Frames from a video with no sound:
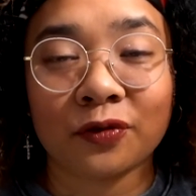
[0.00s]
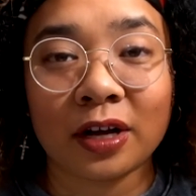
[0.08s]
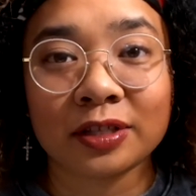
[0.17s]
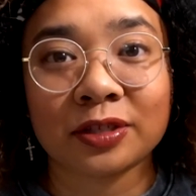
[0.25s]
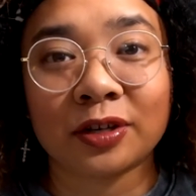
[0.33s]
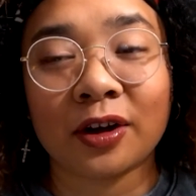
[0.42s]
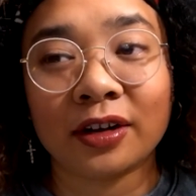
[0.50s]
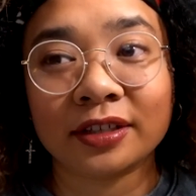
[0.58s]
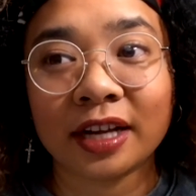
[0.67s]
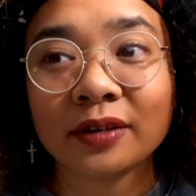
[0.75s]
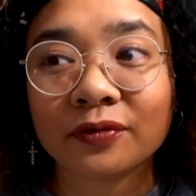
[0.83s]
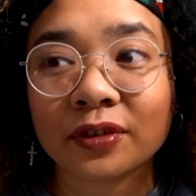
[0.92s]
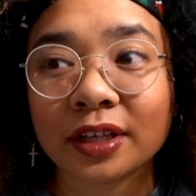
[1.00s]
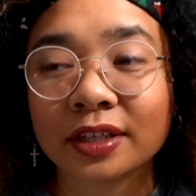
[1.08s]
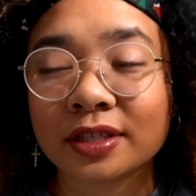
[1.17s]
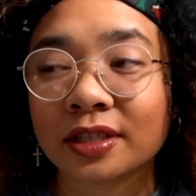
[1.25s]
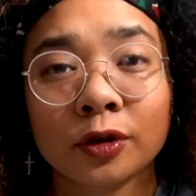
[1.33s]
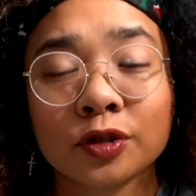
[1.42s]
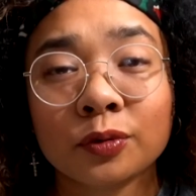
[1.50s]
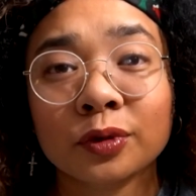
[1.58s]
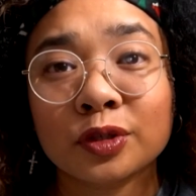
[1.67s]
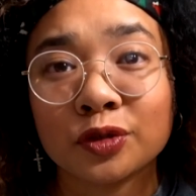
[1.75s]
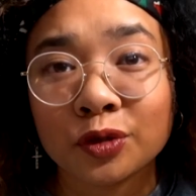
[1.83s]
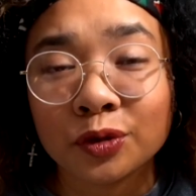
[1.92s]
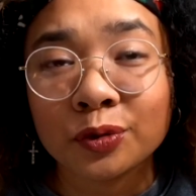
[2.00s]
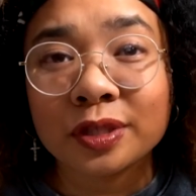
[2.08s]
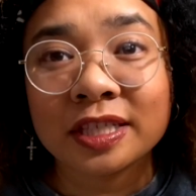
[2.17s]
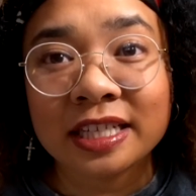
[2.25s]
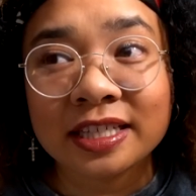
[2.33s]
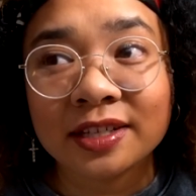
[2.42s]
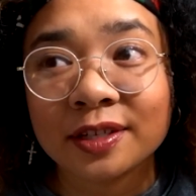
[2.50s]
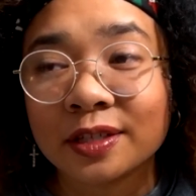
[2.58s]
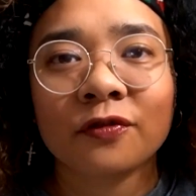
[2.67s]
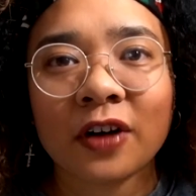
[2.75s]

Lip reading: Foster on Netflix. There's only 2 seasons,